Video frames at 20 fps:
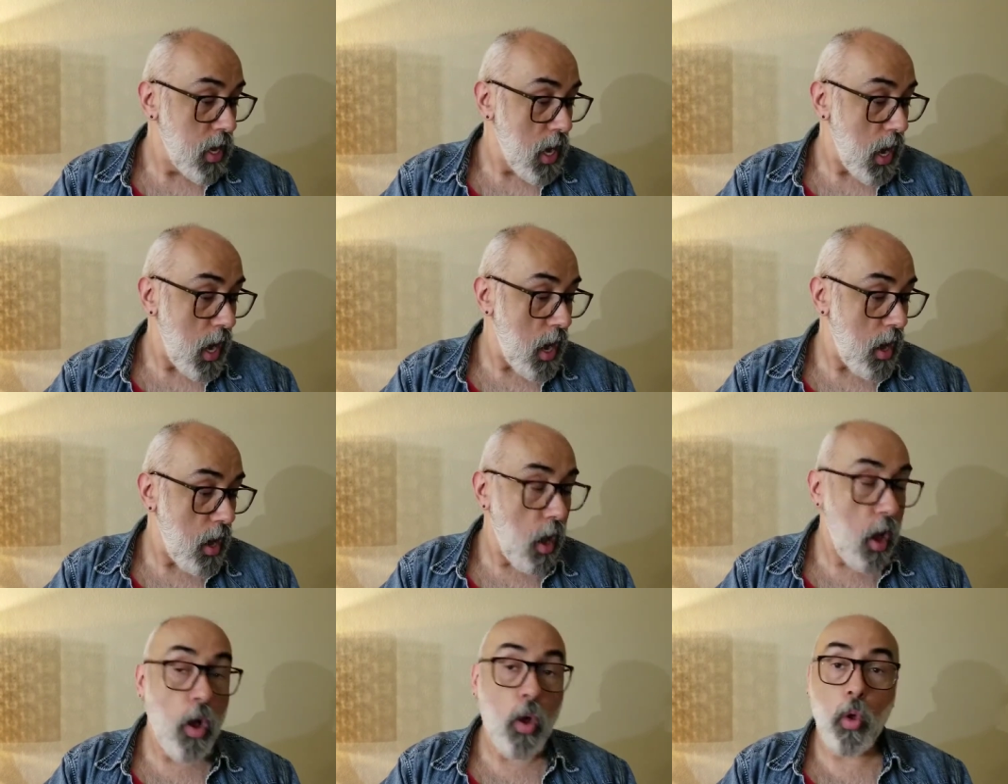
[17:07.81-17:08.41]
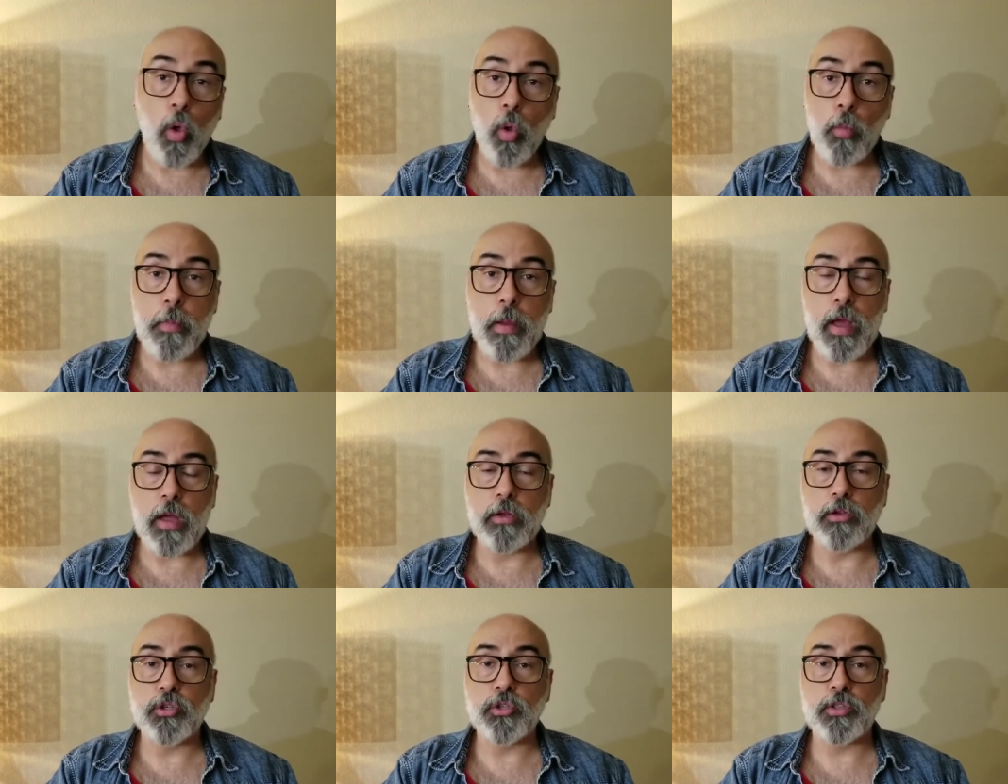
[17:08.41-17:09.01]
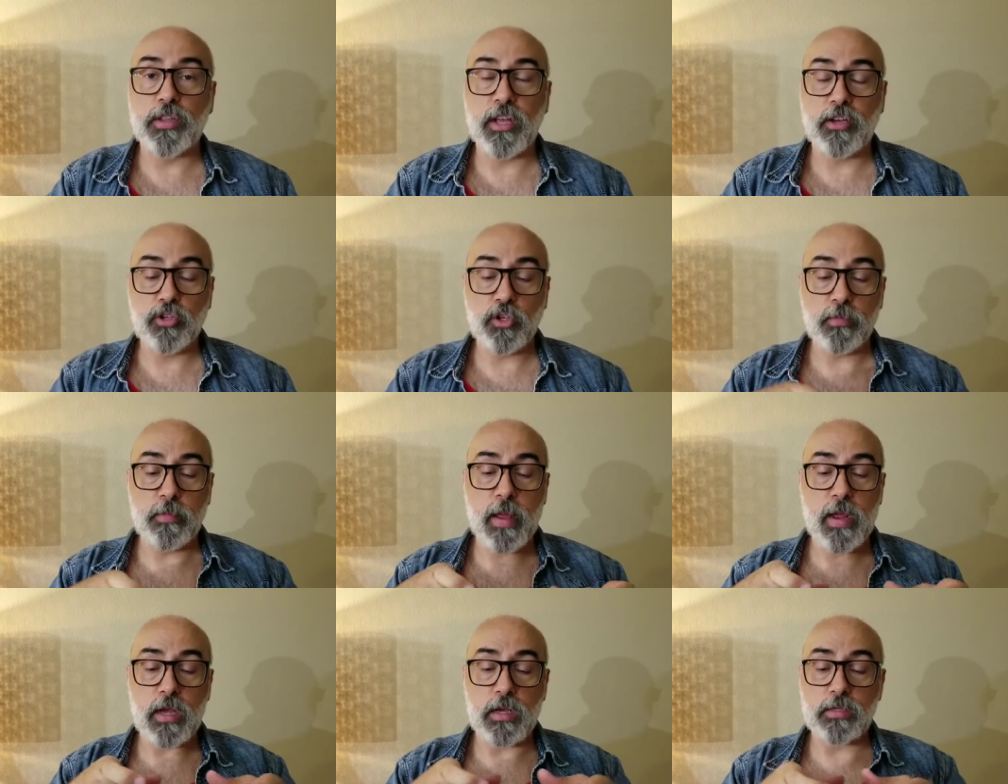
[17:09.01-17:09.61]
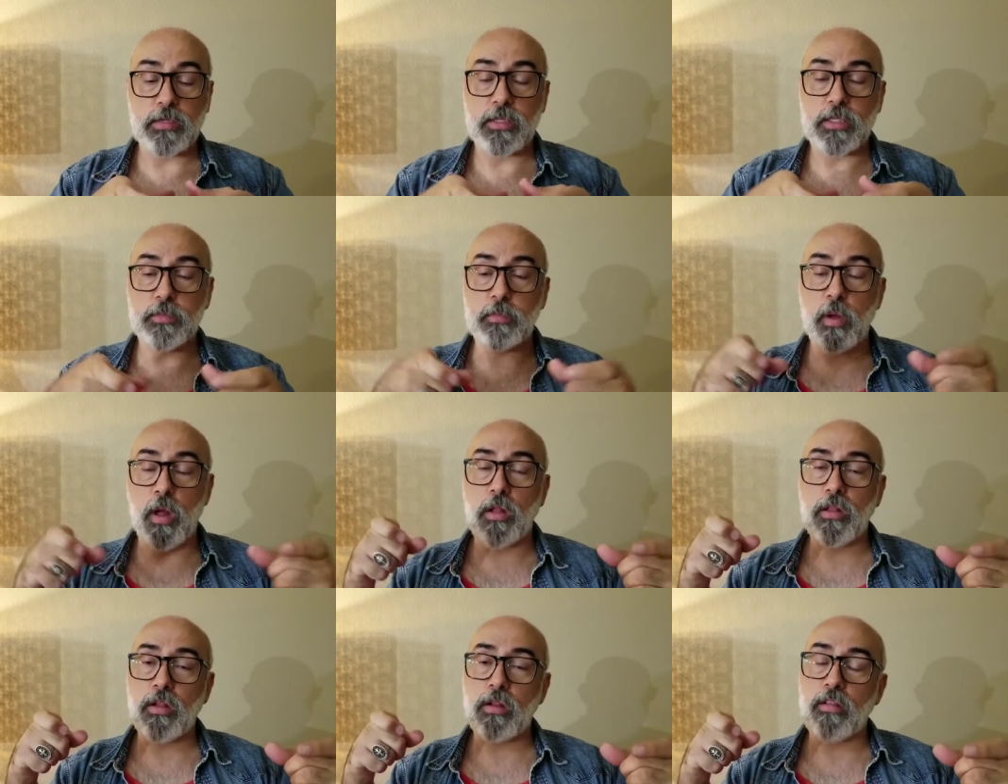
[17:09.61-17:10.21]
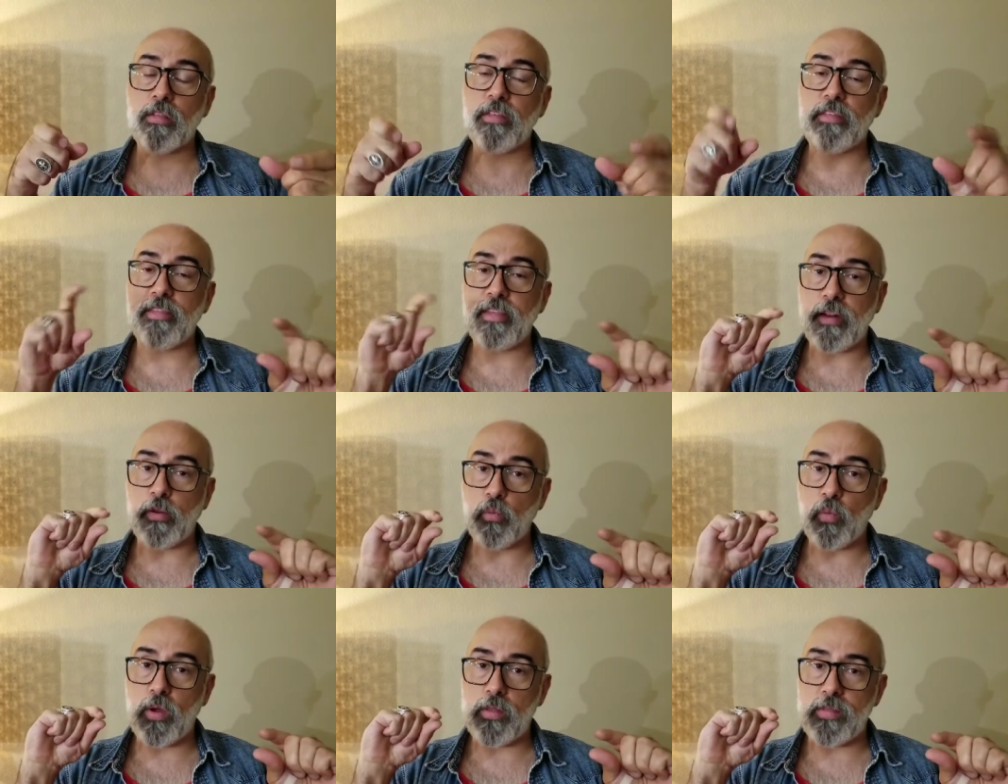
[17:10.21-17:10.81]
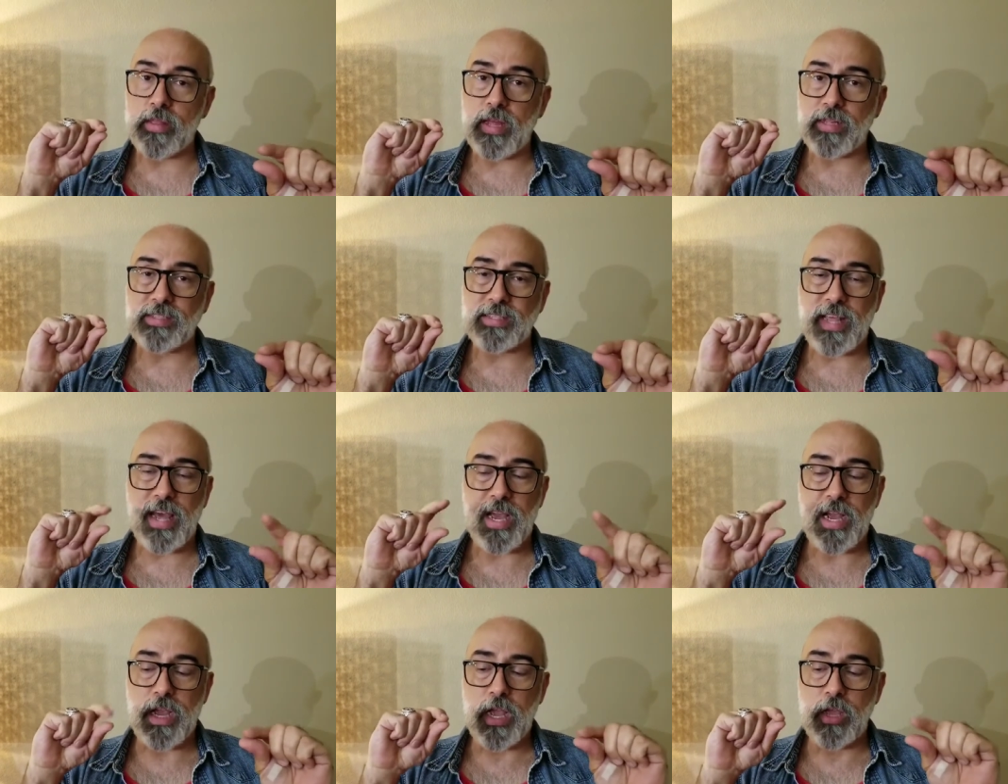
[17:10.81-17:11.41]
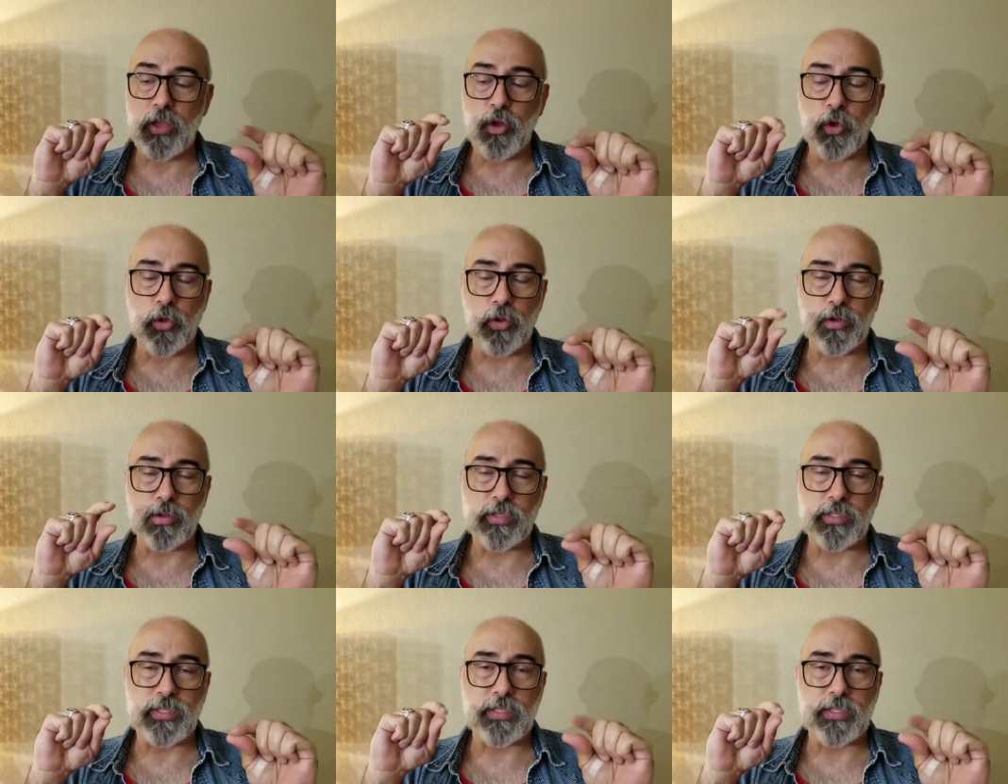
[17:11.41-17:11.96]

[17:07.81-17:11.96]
A hole punch. They do make a small little thin one that's like you can